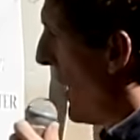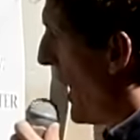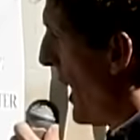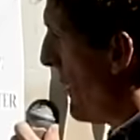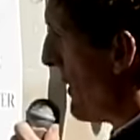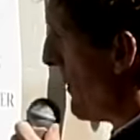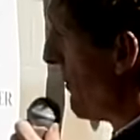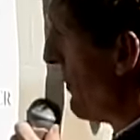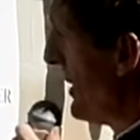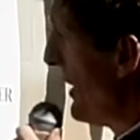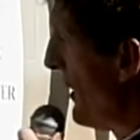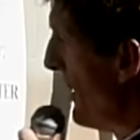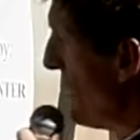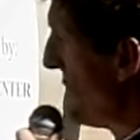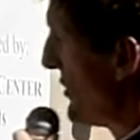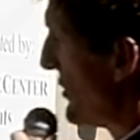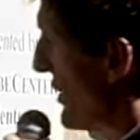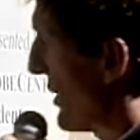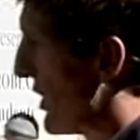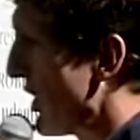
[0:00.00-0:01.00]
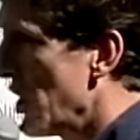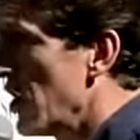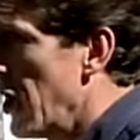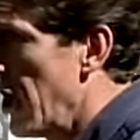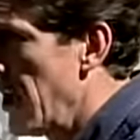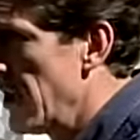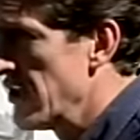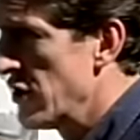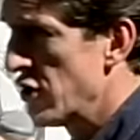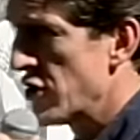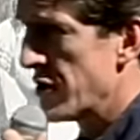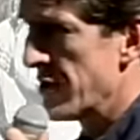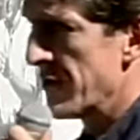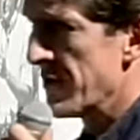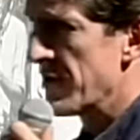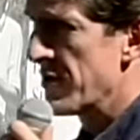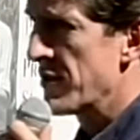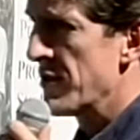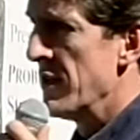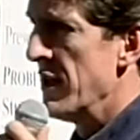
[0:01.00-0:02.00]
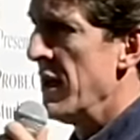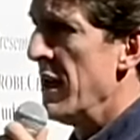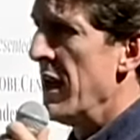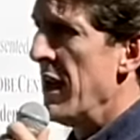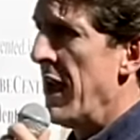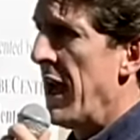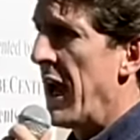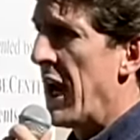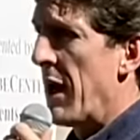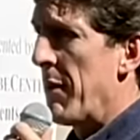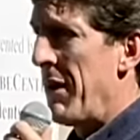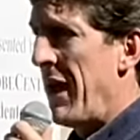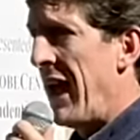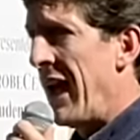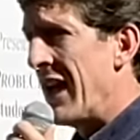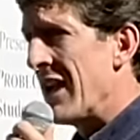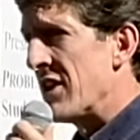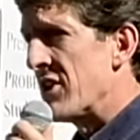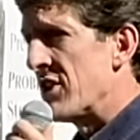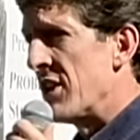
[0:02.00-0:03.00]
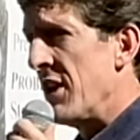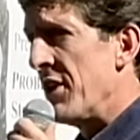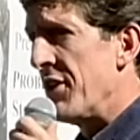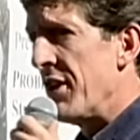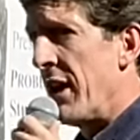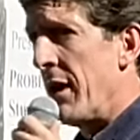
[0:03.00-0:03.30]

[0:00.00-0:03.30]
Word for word: I'm appealing to their conscience, and I'm asking